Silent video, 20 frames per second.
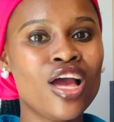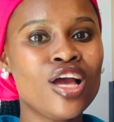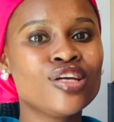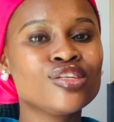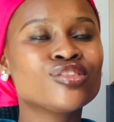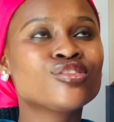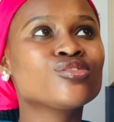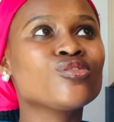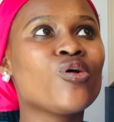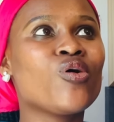
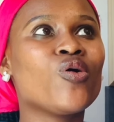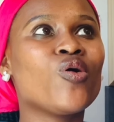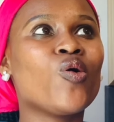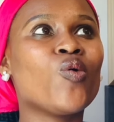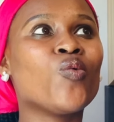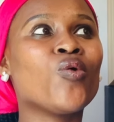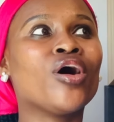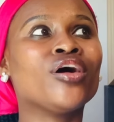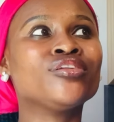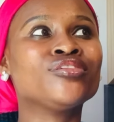So
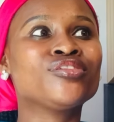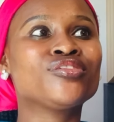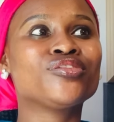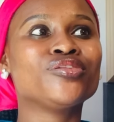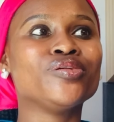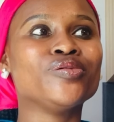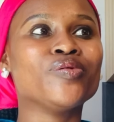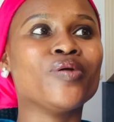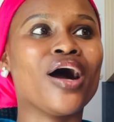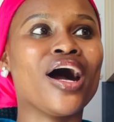once
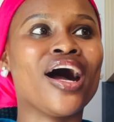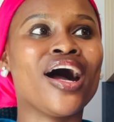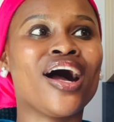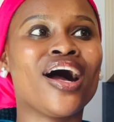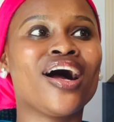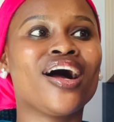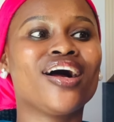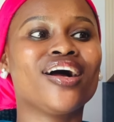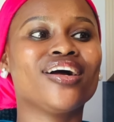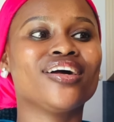you
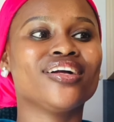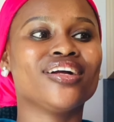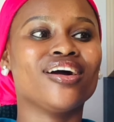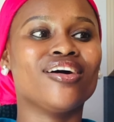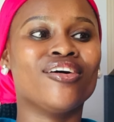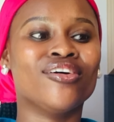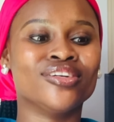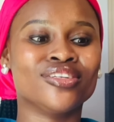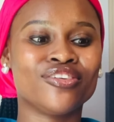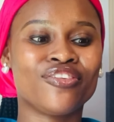are
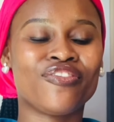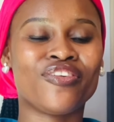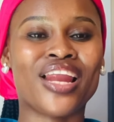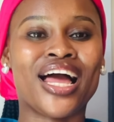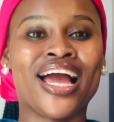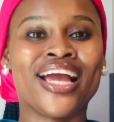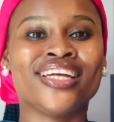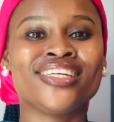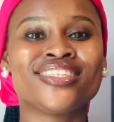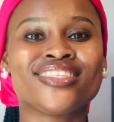on the
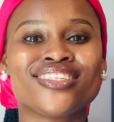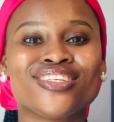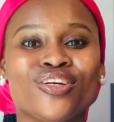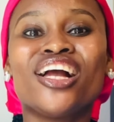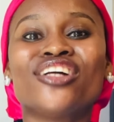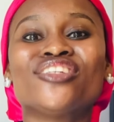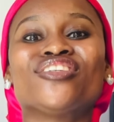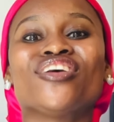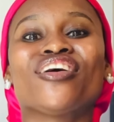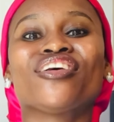flight,
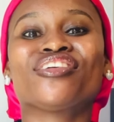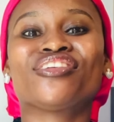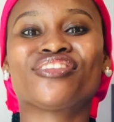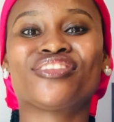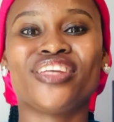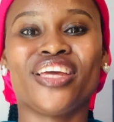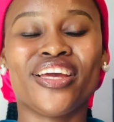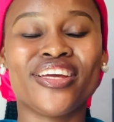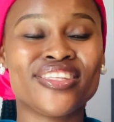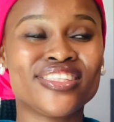just
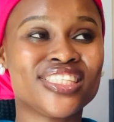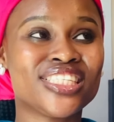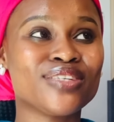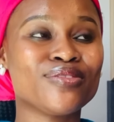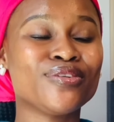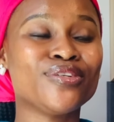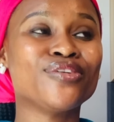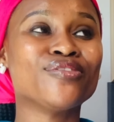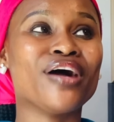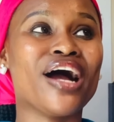stay
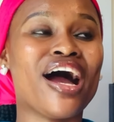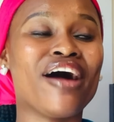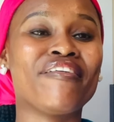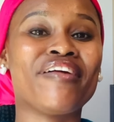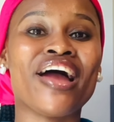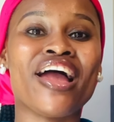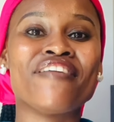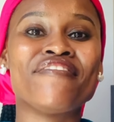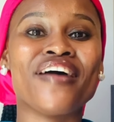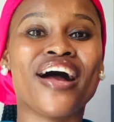till you
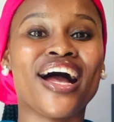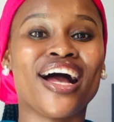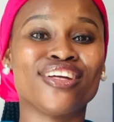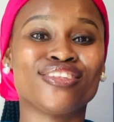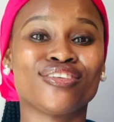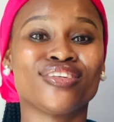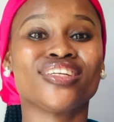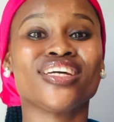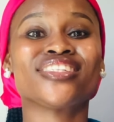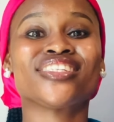arrive
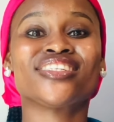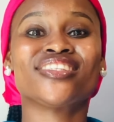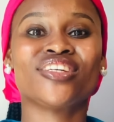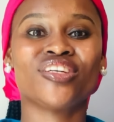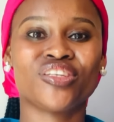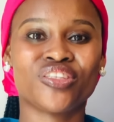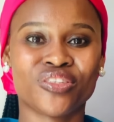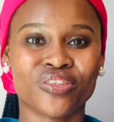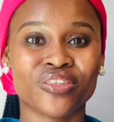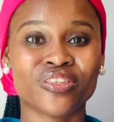at your
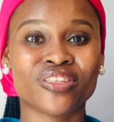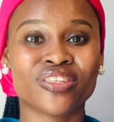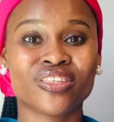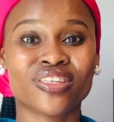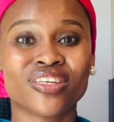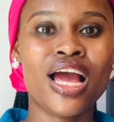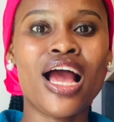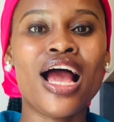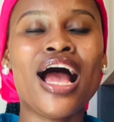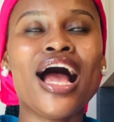destination.
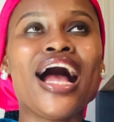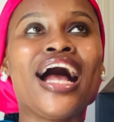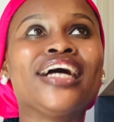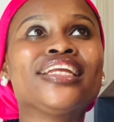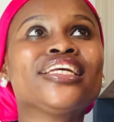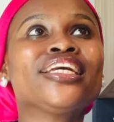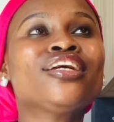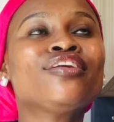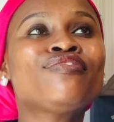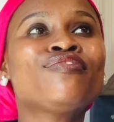
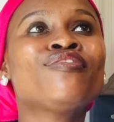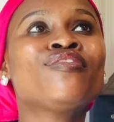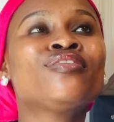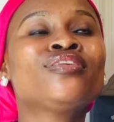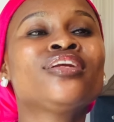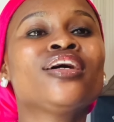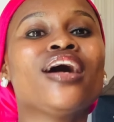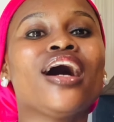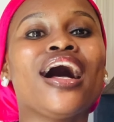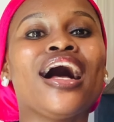And even
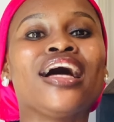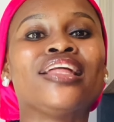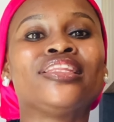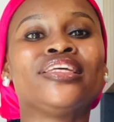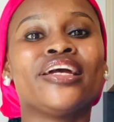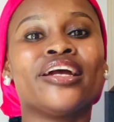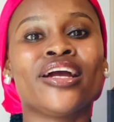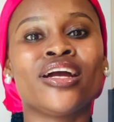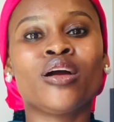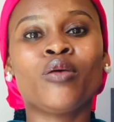at
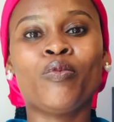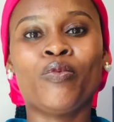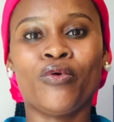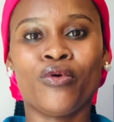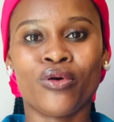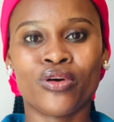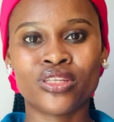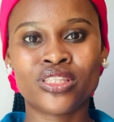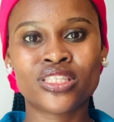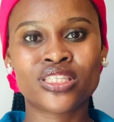the
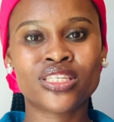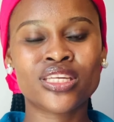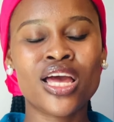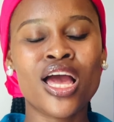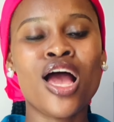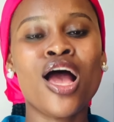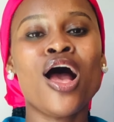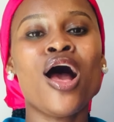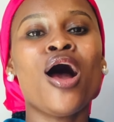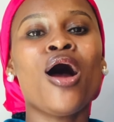airport,
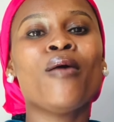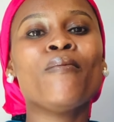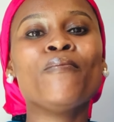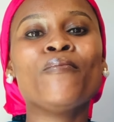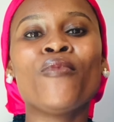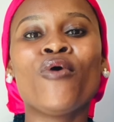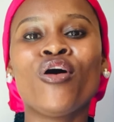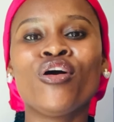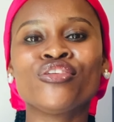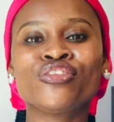
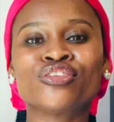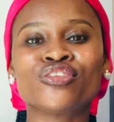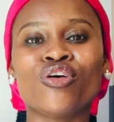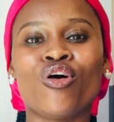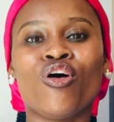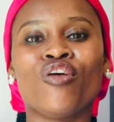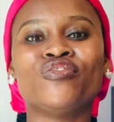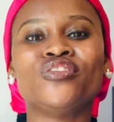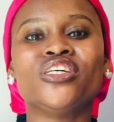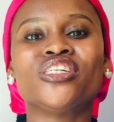most
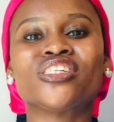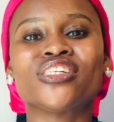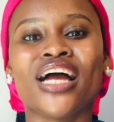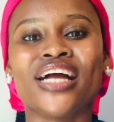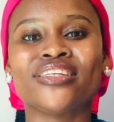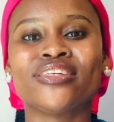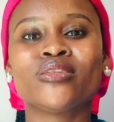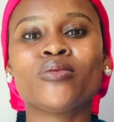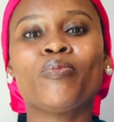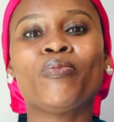of the
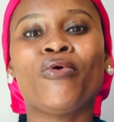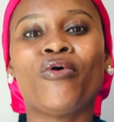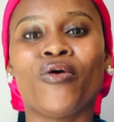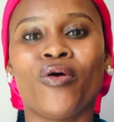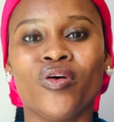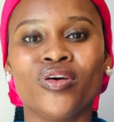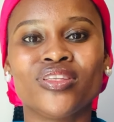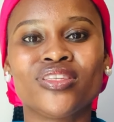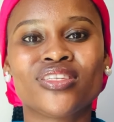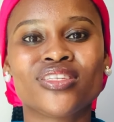charging
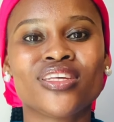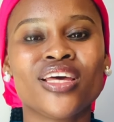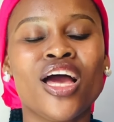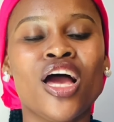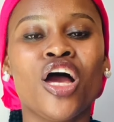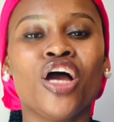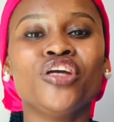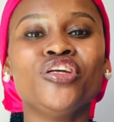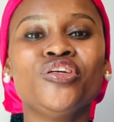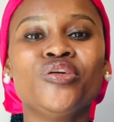ports
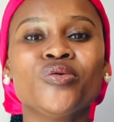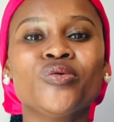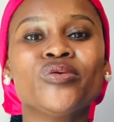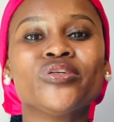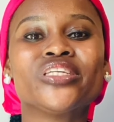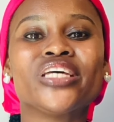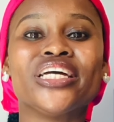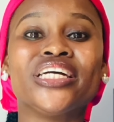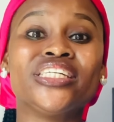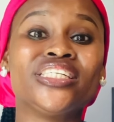
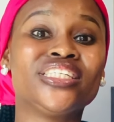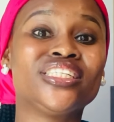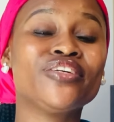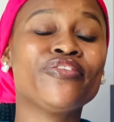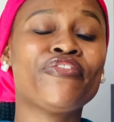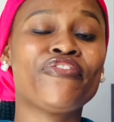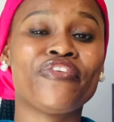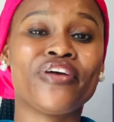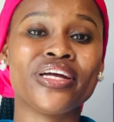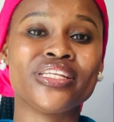use a
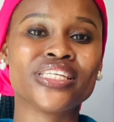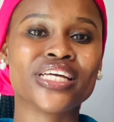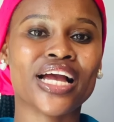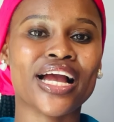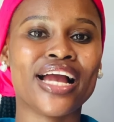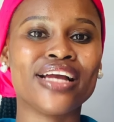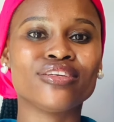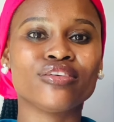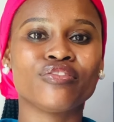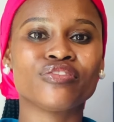different
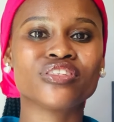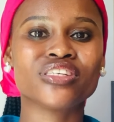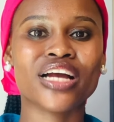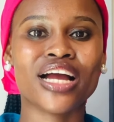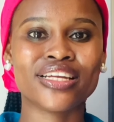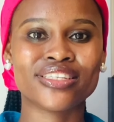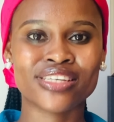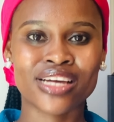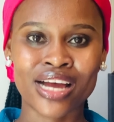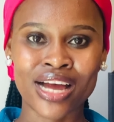kind of
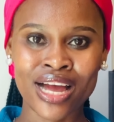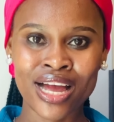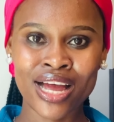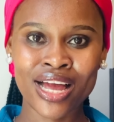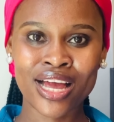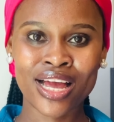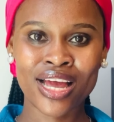charger